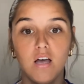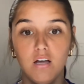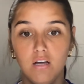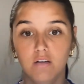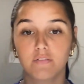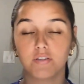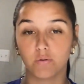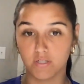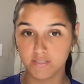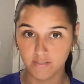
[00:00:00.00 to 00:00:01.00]
of
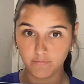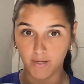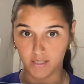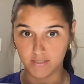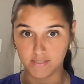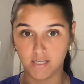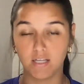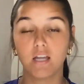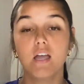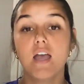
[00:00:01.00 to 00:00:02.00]
authoritative
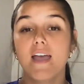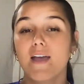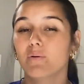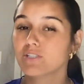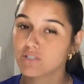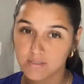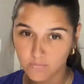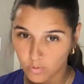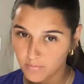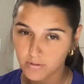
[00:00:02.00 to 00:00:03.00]
parenting, which there's
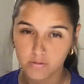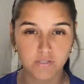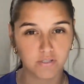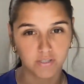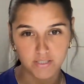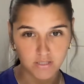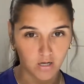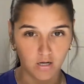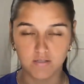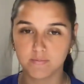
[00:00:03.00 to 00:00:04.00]
more pros than there is
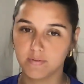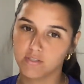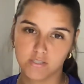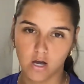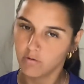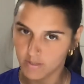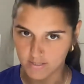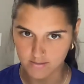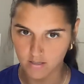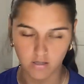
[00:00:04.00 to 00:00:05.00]
cons, but there's
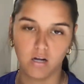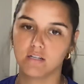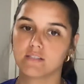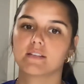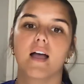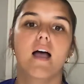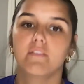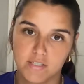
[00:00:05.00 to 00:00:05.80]
always cons to every